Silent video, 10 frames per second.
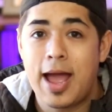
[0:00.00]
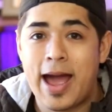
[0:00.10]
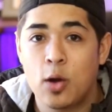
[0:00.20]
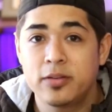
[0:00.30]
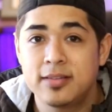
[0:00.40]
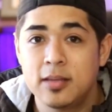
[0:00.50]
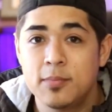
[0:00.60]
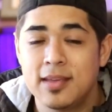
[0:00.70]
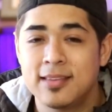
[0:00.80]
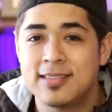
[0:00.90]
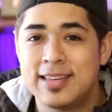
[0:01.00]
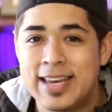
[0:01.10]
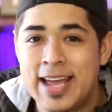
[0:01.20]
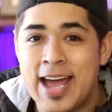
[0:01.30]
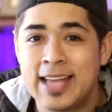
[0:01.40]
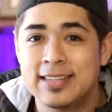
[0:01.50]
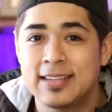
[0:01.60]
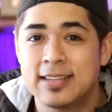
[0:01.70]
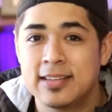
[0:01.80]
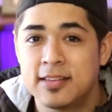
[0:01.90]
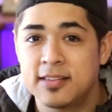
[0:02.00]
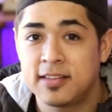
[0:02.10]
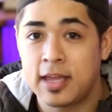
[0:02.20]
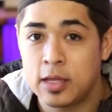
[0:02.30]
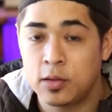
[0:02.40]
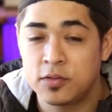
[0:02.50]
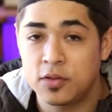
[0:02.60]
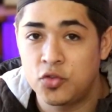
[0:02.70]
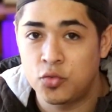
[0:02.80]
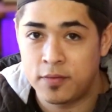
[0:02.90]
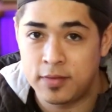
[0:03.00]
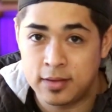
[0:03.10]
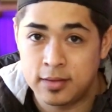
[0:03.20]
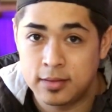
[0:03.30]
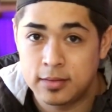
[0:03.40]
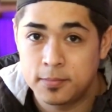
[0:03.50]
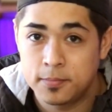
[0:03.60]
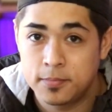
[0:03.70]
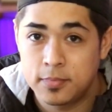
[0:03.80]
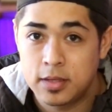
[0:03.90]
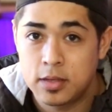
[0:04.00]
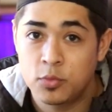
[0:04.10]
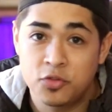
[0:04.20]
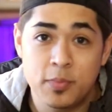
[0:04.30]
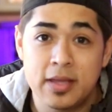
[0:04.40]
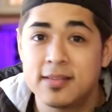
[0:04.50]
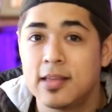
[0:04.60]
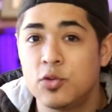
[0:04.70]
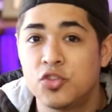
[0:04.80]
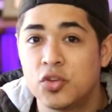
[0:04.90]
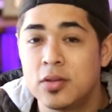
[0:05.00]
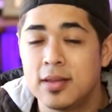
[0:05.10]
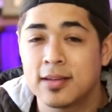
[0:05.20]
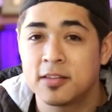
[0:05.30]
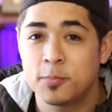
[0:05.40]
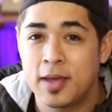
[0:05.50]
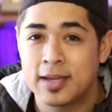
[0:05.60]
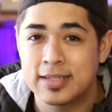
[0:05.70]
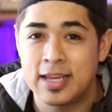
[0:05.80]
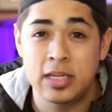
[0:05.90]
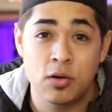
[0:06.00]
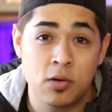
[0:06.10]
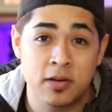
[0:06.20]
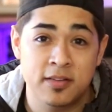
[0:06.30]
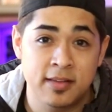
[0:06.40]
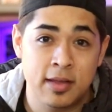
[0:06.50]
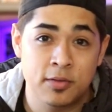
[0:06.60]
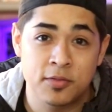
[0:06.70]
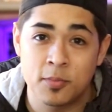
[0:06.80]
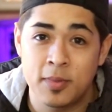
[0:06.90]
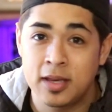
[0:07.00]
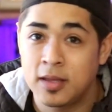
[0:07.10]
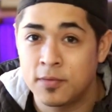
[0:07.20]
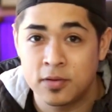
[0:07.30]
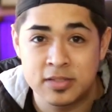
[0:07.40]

Our team is not sales driven, which means that you shouldn't expect any hard sales from any of our